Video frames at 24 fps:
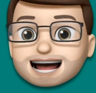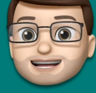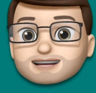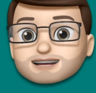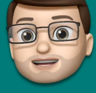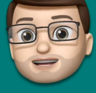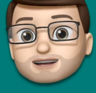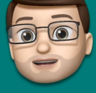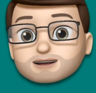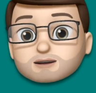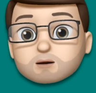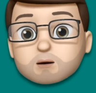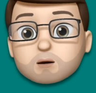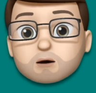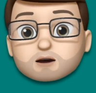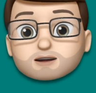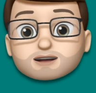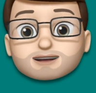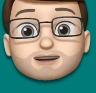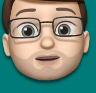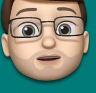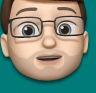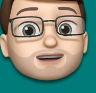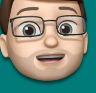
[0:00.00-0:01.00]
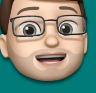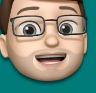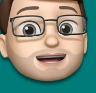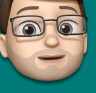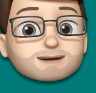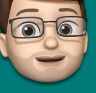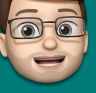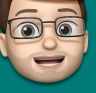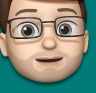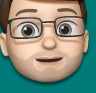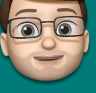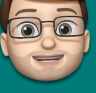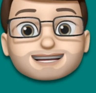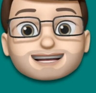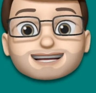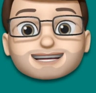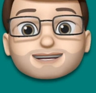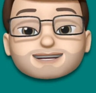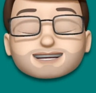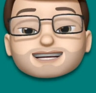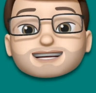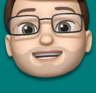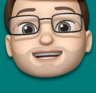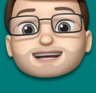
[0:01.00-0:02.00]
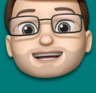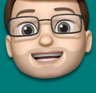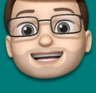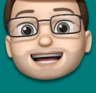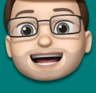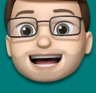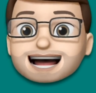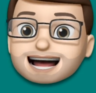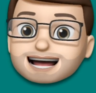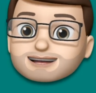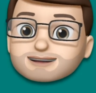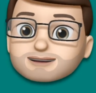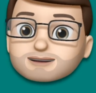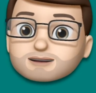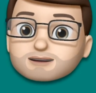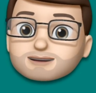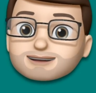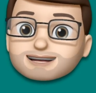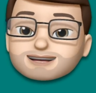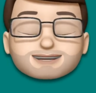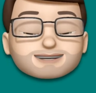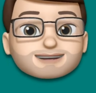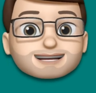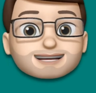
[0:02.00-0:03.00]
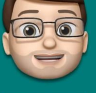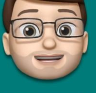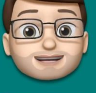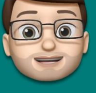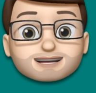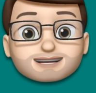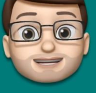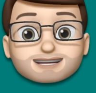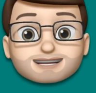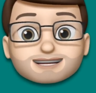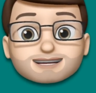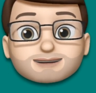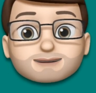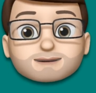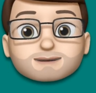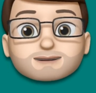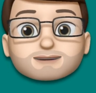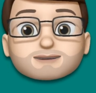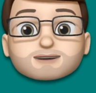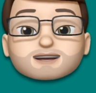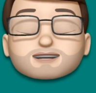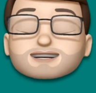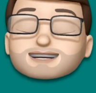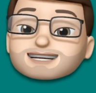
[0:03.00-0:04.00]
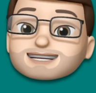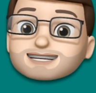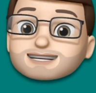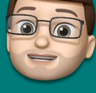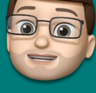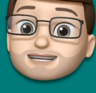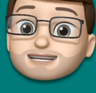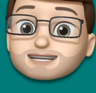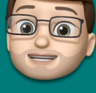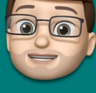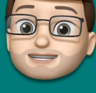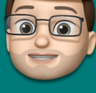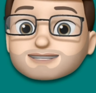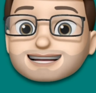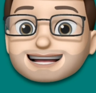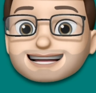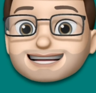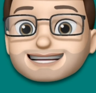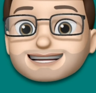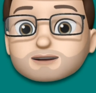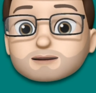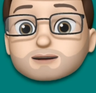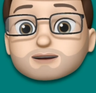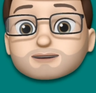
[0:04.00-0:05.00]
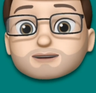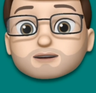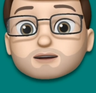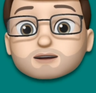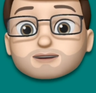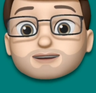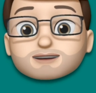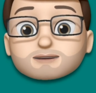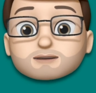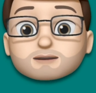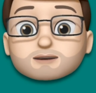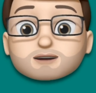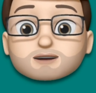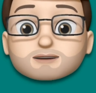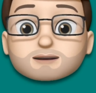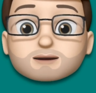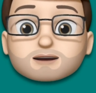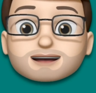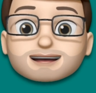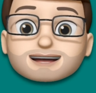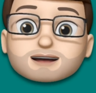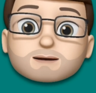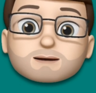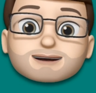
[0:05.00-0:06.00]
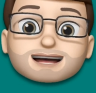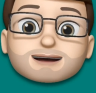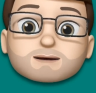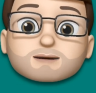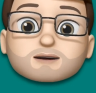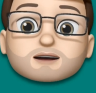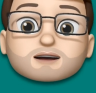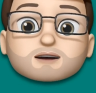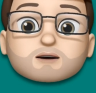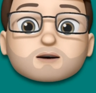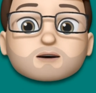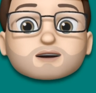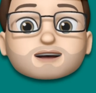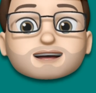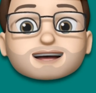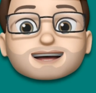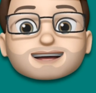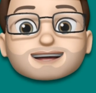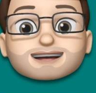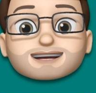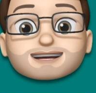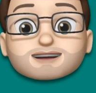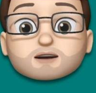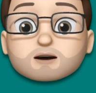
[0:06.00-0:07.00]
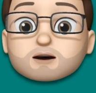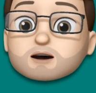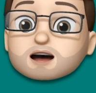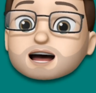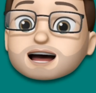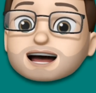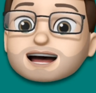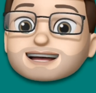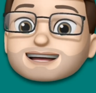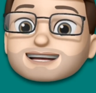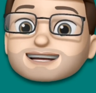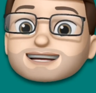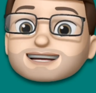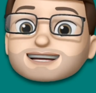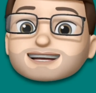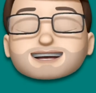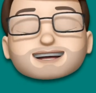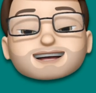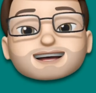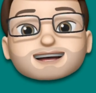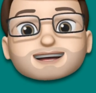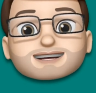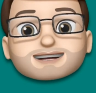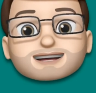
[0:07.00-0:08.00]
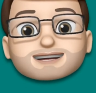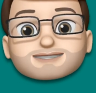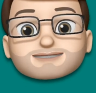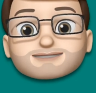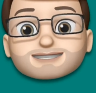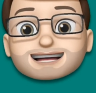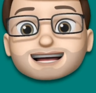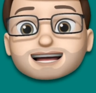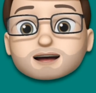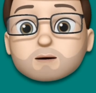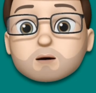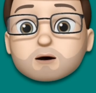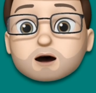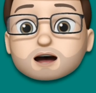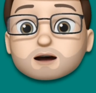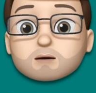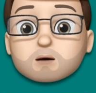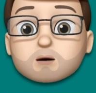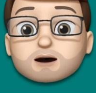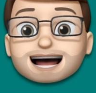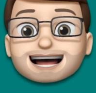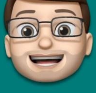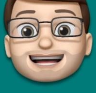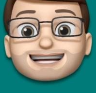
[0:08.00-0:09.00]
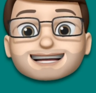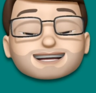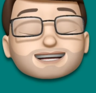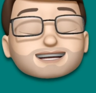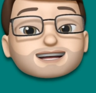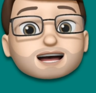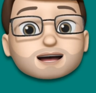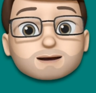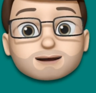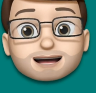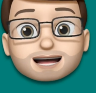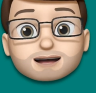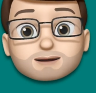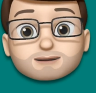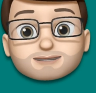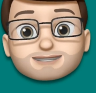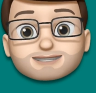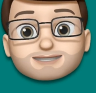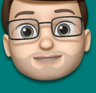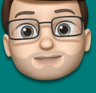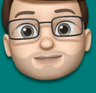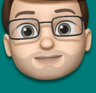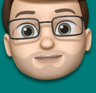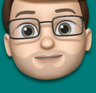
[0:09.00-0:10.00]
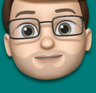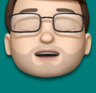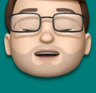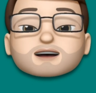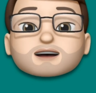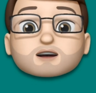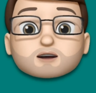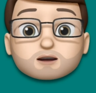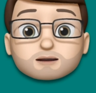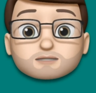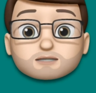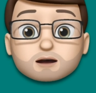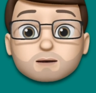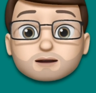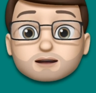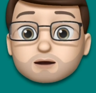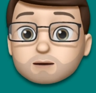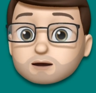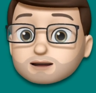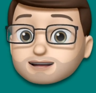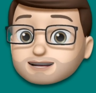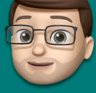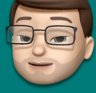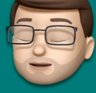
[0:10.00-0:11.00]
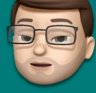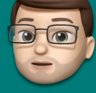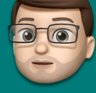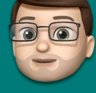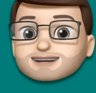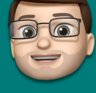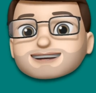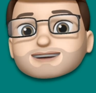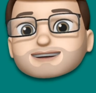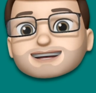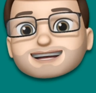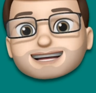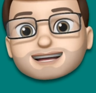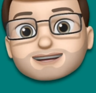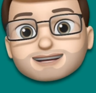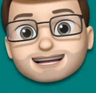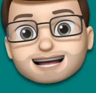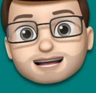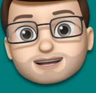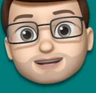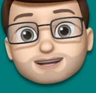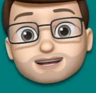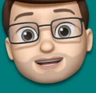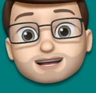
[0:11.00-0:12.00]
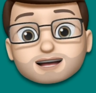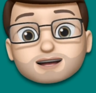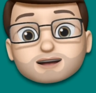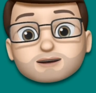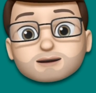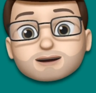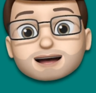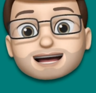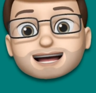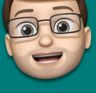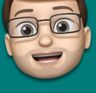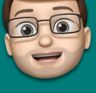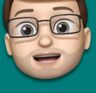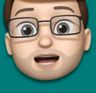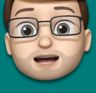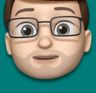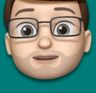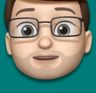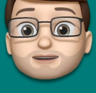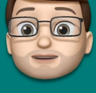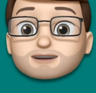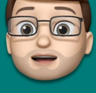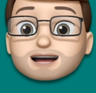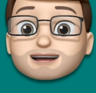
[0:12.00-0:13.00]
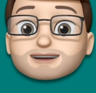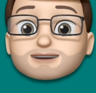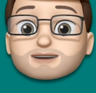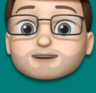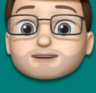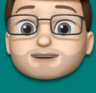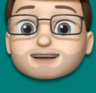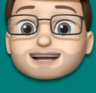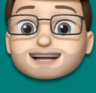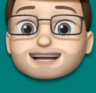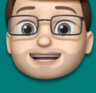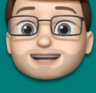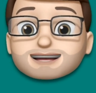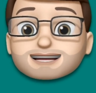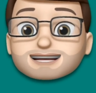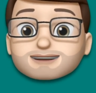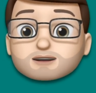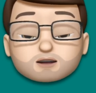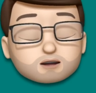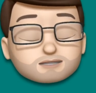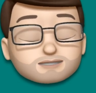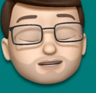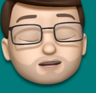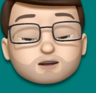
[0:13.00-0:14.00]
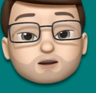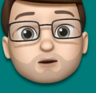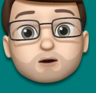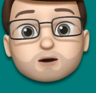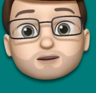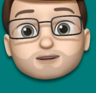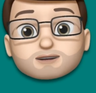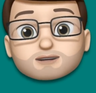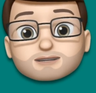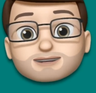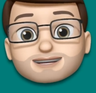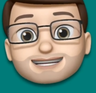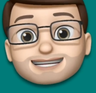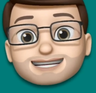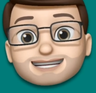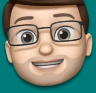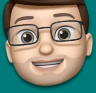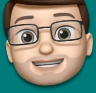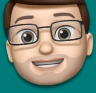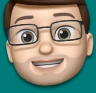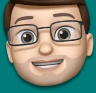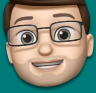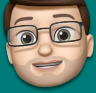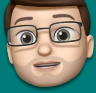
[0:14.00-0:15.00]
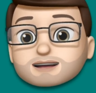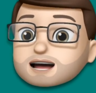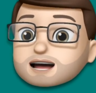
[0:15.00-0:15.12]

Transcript: and then you can watch your time-lapse and you'll see how cool the effect looks. This looks great with lots of movement like people or lights or cars. They really work well in time-lapse. You'll probably want to pause the video now to go away and either find your videos or record your videos.